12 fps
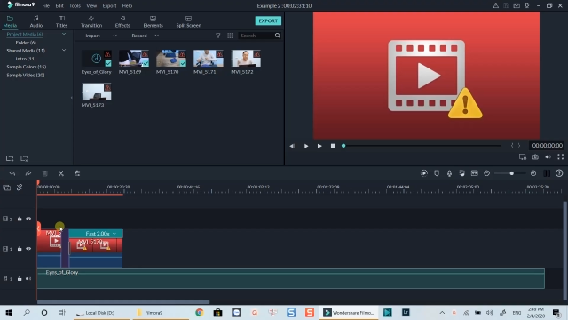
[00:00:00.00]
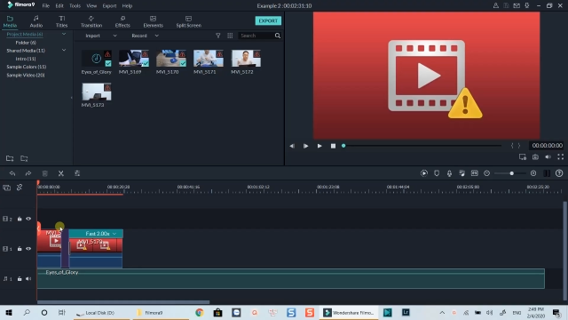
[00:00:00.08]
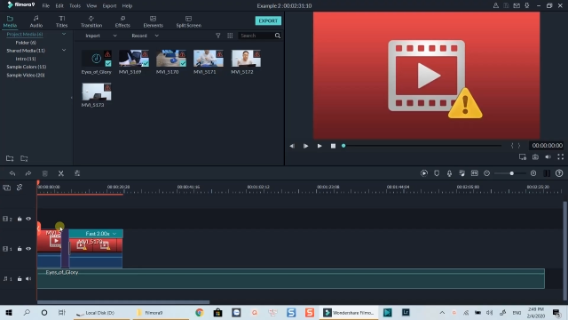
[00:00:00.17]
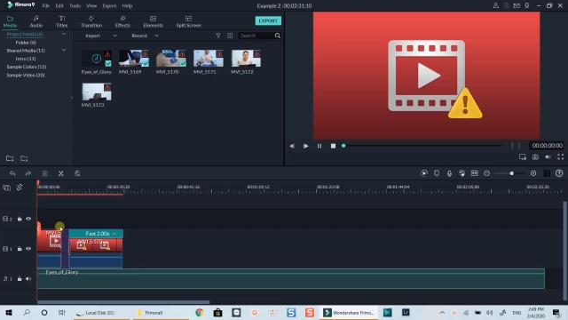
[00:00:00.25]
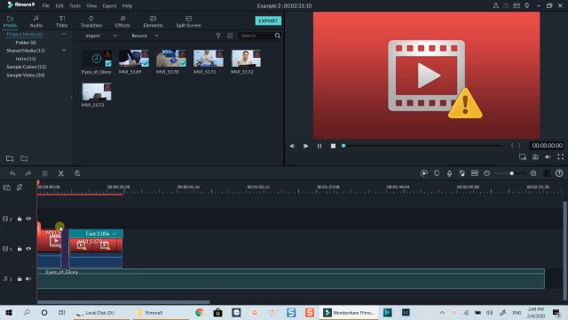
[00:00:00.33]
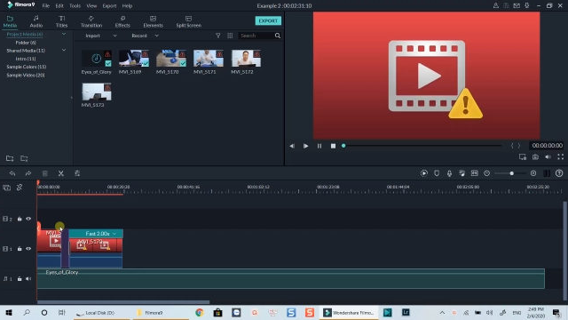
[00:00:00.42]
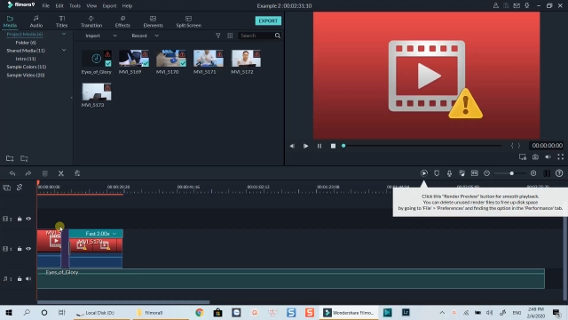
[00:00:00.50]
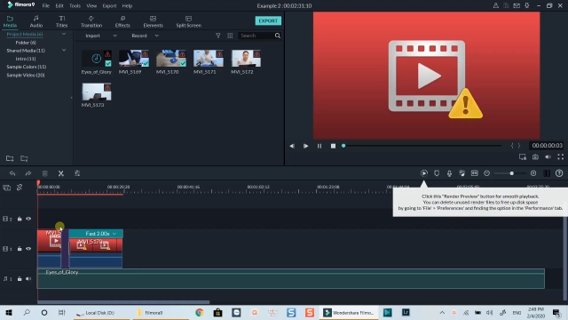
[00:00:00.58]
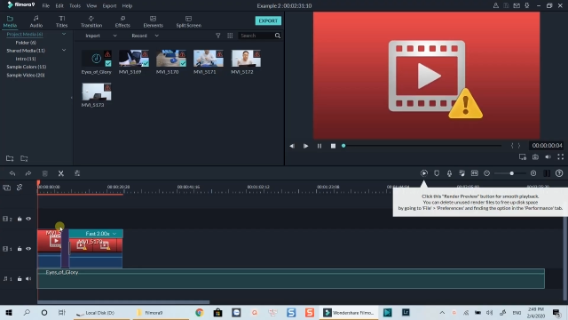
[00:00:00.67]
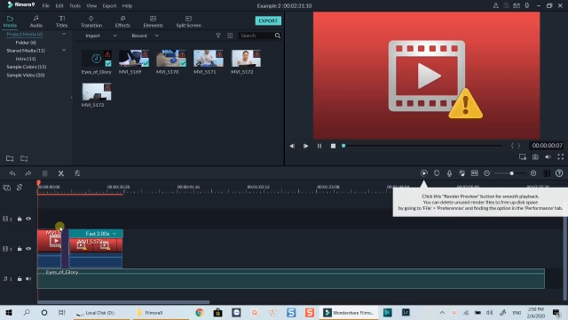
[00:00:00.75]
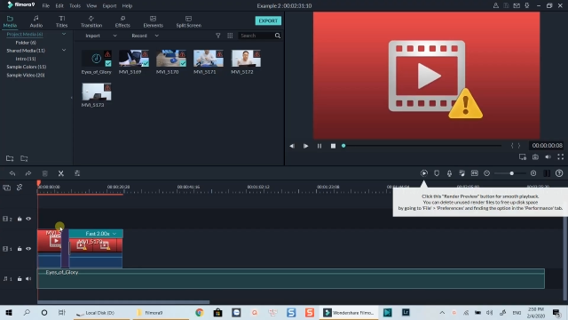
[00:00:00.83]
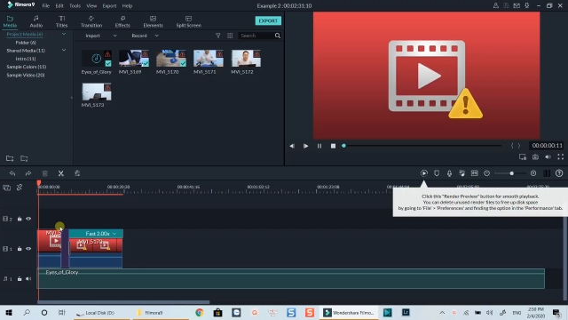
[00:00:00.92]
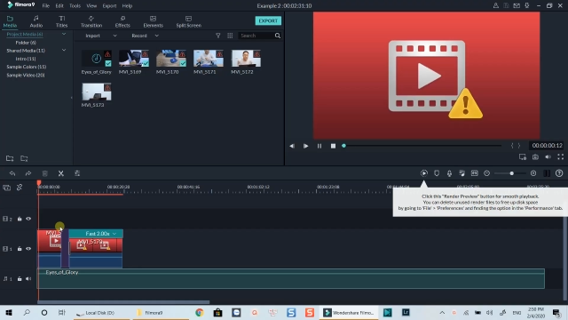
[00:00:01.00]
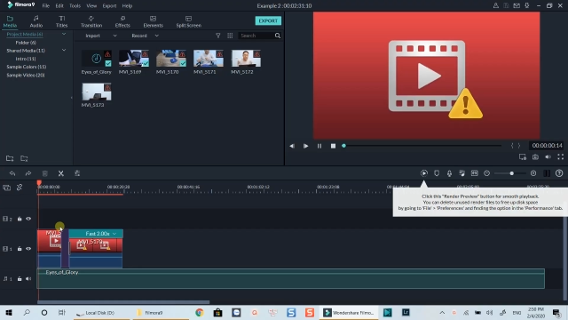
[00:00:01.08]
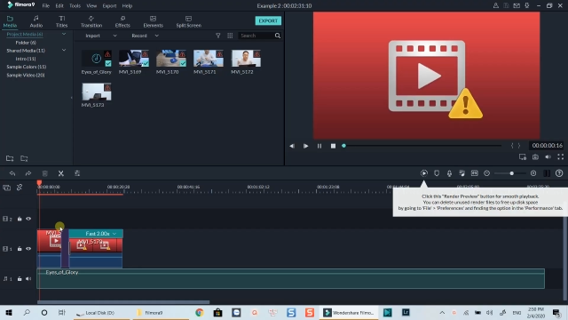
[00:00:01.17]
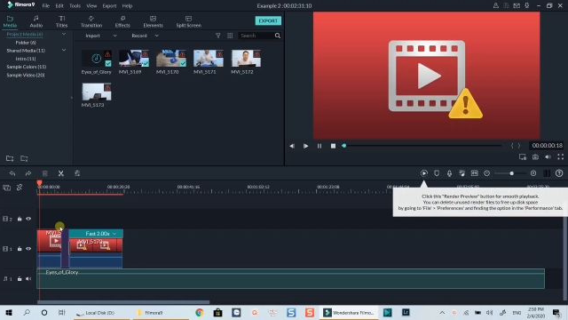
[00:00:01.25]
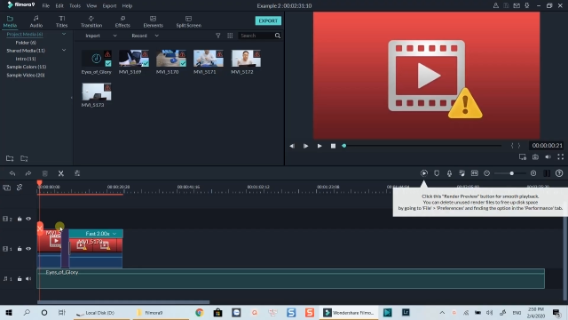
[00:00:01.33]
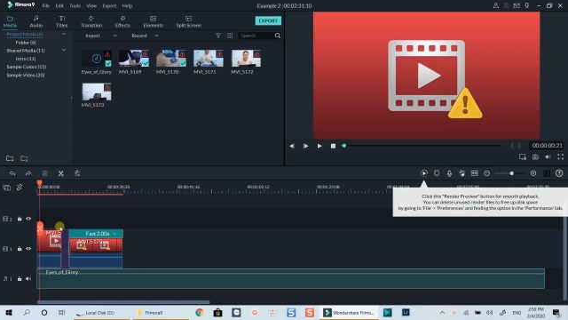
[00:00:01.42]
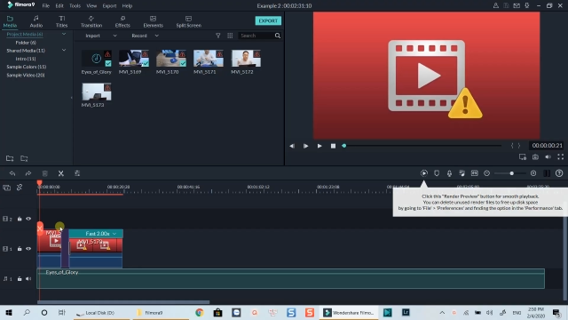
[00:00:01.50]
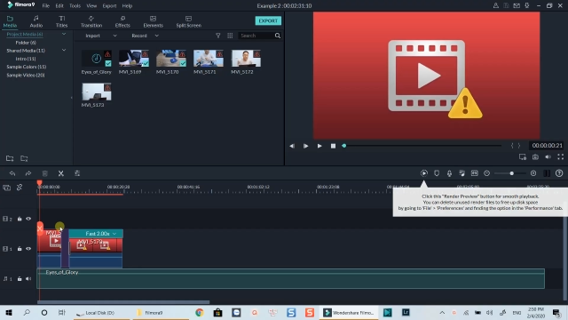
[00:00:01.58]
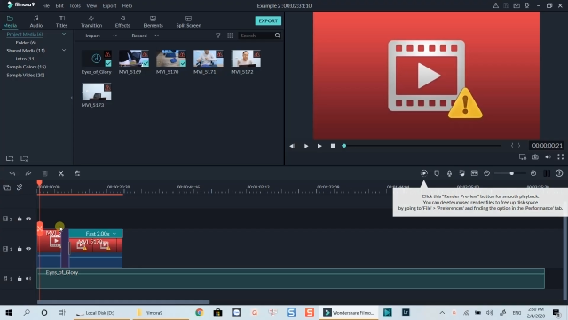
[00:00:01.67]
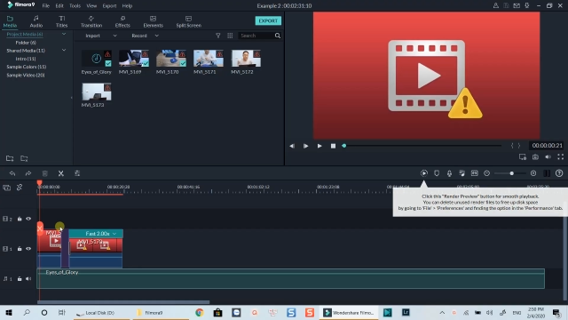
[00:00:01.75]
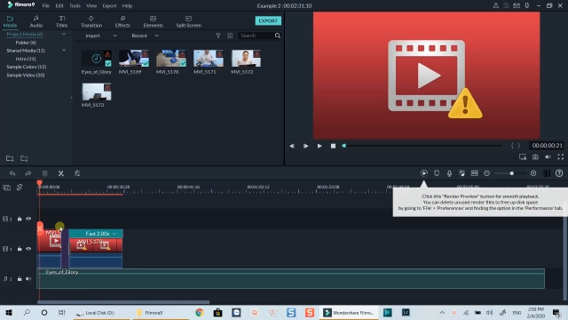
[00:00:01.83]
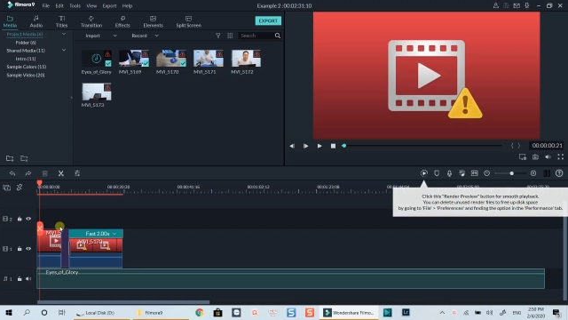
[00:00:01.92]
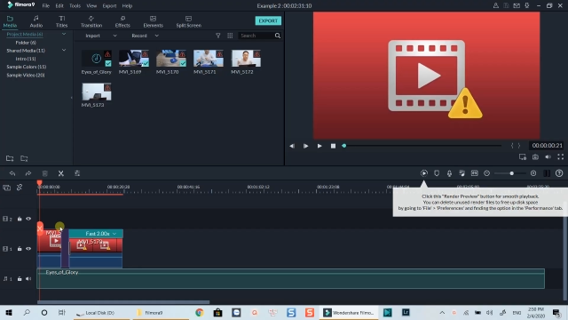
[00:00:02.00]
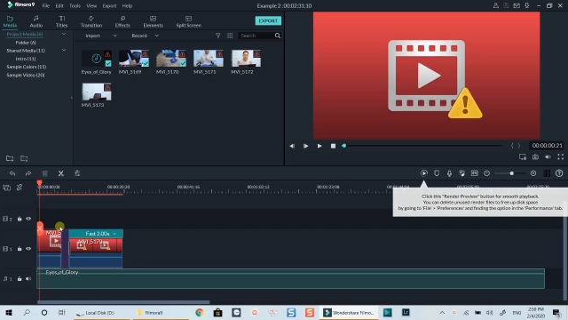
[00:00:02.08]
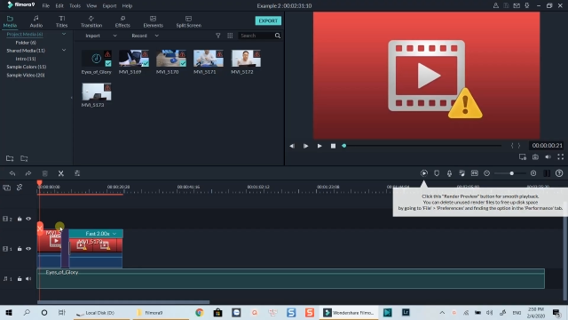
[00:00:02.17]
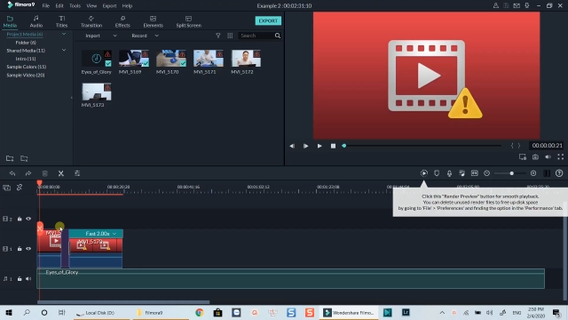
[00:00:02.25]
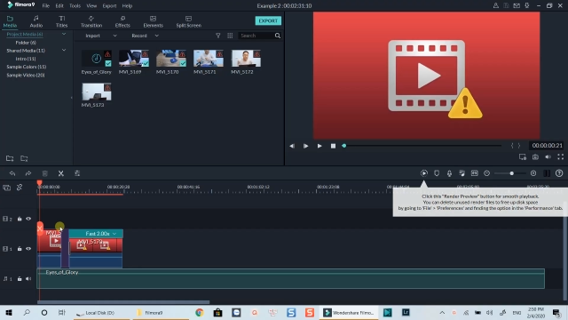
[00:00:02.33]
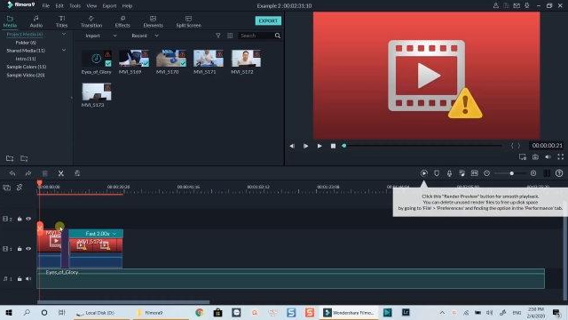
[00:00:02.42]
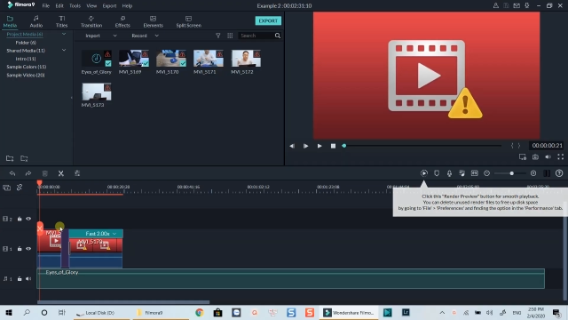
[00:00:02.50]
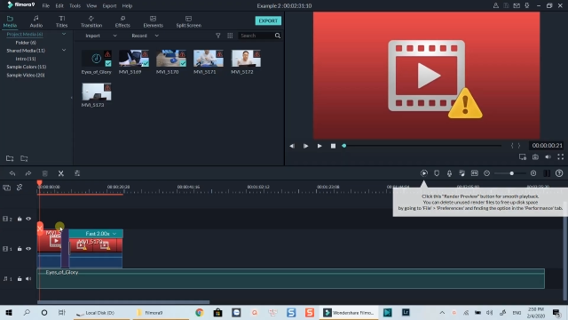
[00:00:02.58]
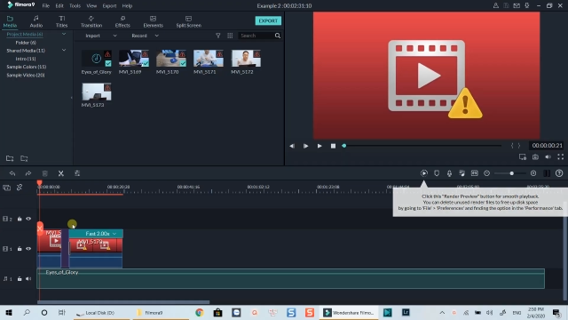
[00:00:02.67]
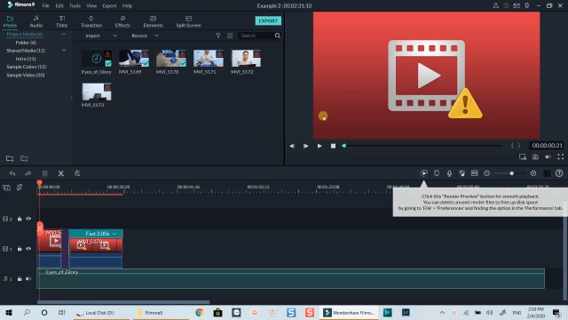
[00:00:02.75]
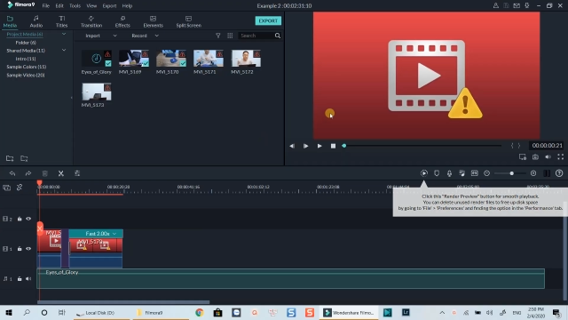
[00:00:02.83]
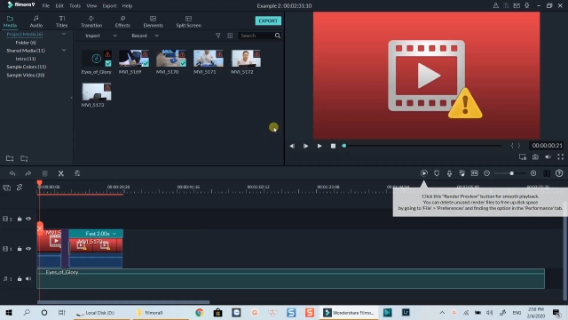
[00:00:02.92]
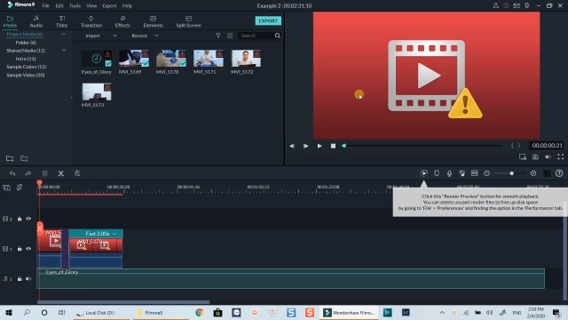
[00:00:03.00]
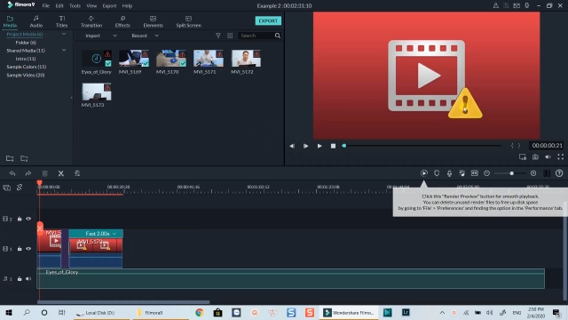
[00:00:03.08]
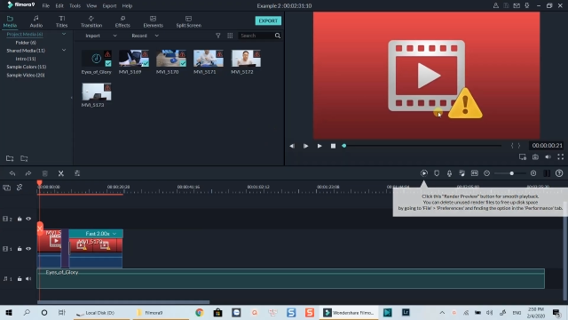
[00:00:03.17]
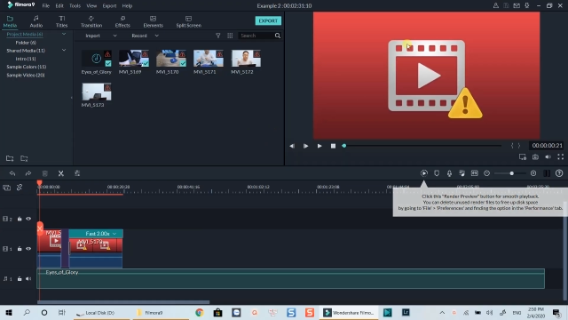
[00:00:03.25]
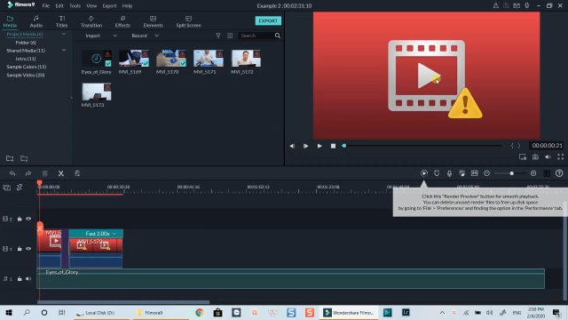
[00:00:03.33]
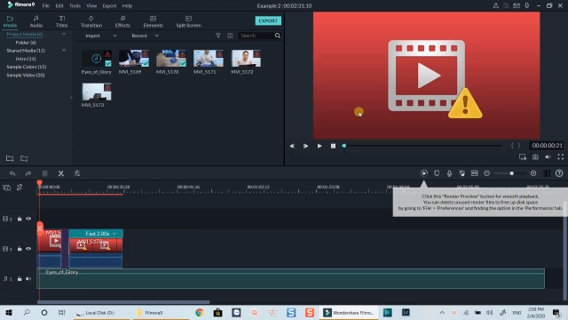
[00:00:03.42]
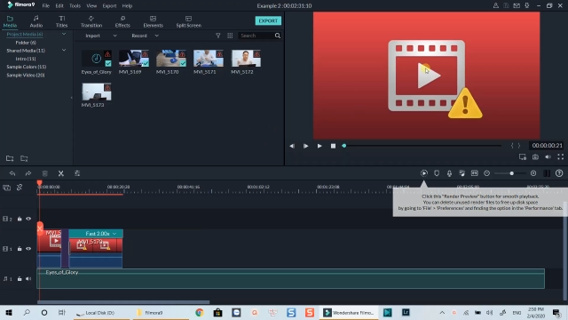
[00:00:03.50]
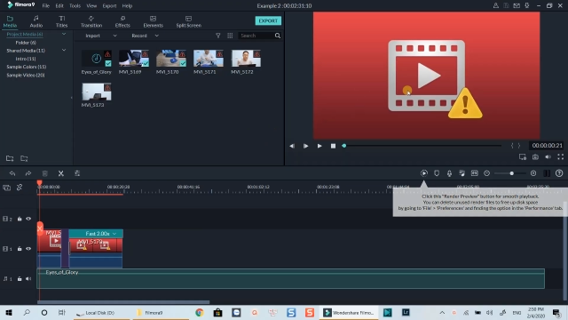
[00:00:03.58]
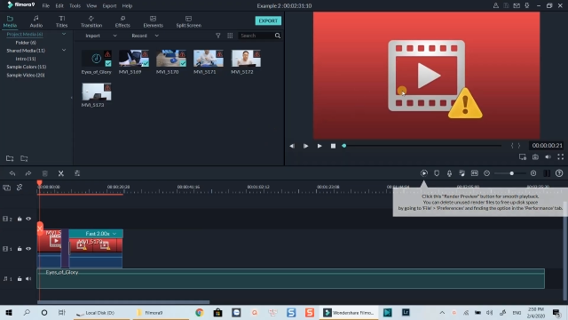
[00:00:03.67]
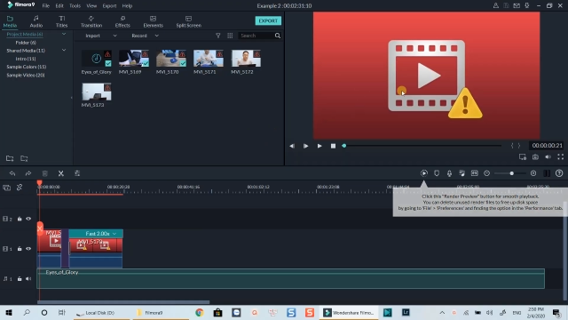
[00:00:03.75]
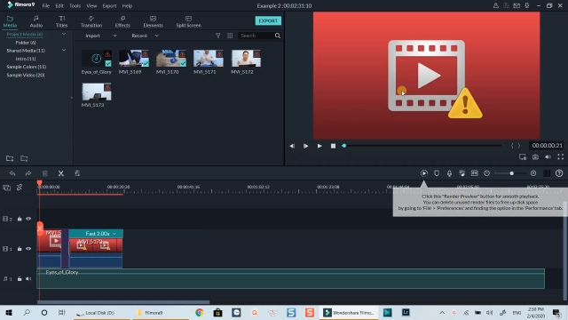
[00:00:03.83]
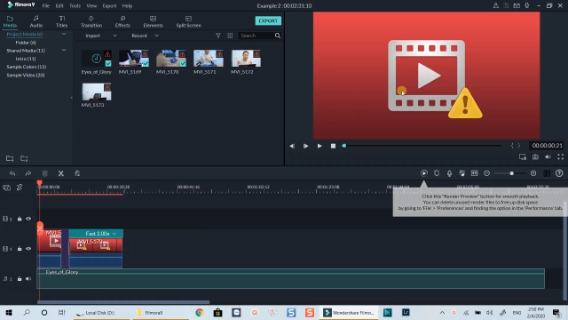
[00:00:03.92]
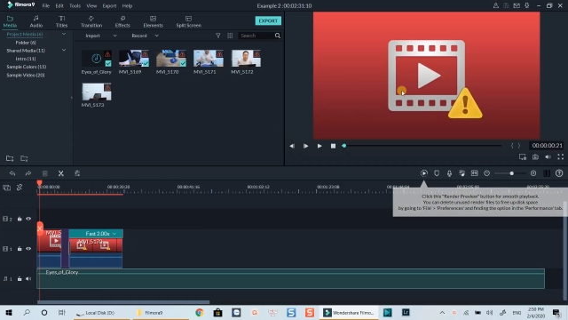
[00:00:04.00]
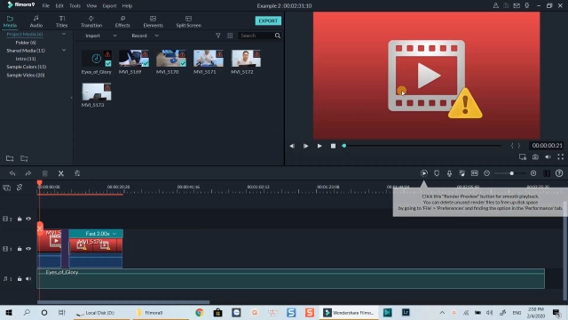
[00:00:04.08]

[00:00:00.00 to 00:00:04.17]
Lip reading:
(no speaker visible)